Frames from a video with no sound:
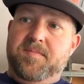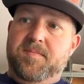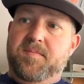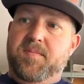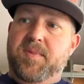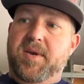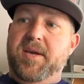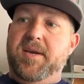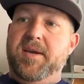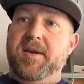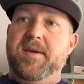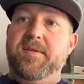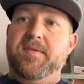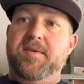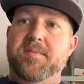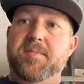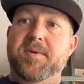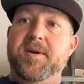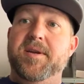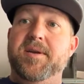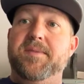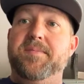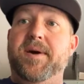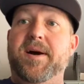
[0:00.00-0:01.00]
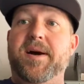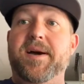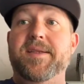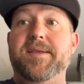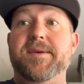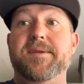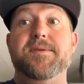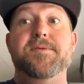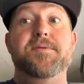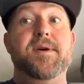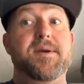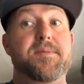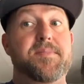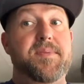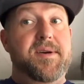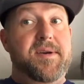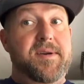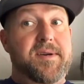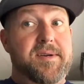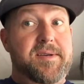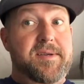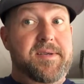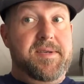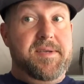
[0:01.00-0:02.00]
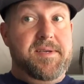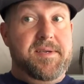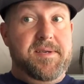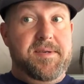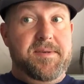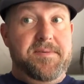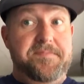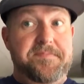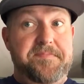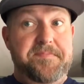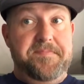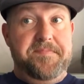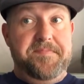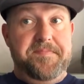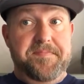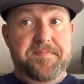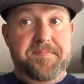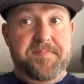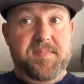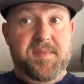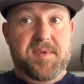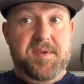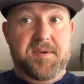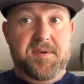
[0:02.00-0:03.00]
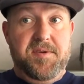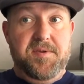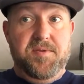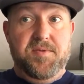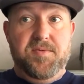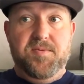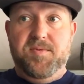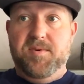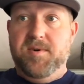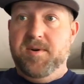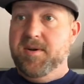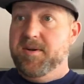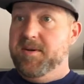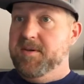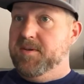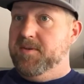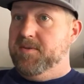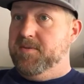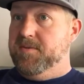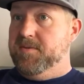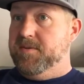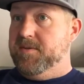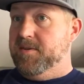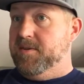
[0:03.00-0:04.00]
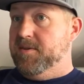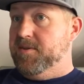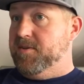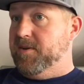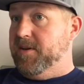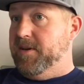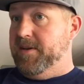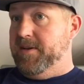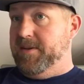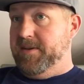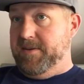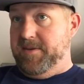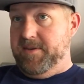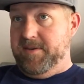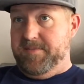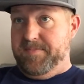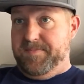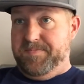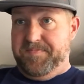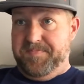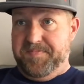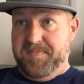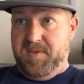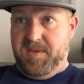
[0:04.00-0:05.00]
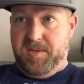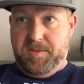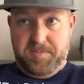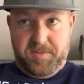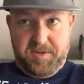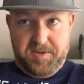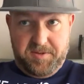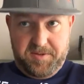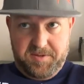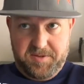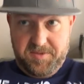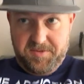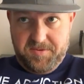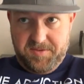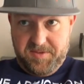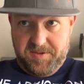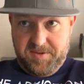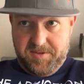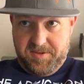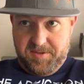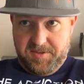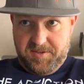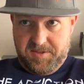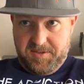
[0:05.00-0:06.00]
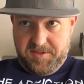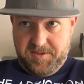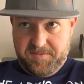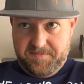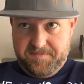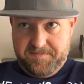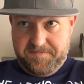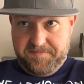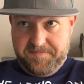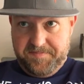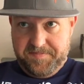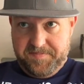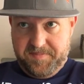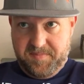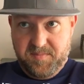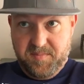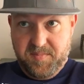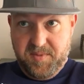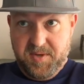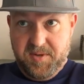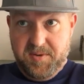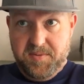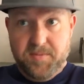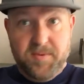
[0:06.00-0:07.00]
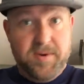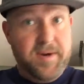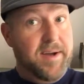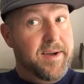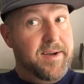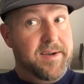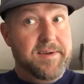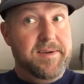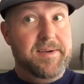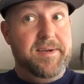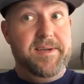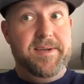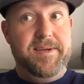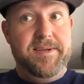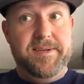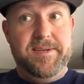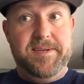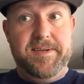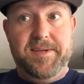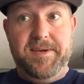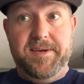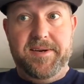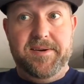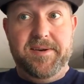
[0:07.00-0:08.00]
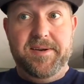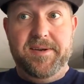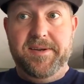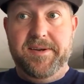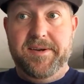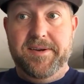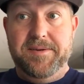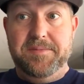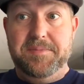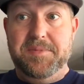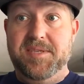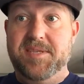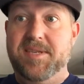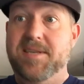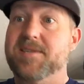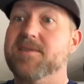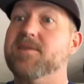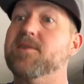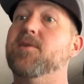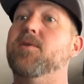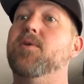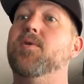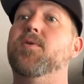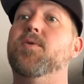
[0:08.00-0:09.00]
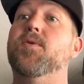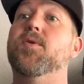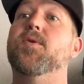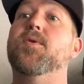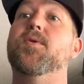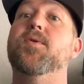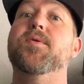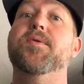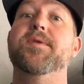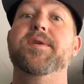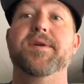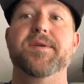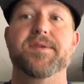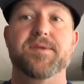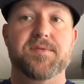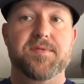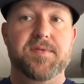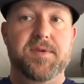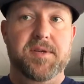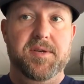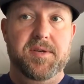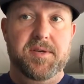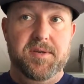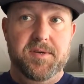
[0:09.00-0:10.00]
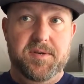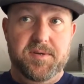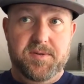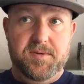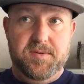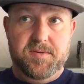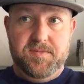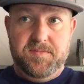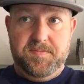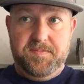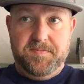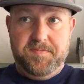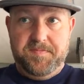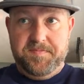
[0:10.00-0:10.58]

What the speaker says: making everybody buy the new Apex to use the Triton and some other new things. But we're not going to get into that right now, because that's a whole nother video.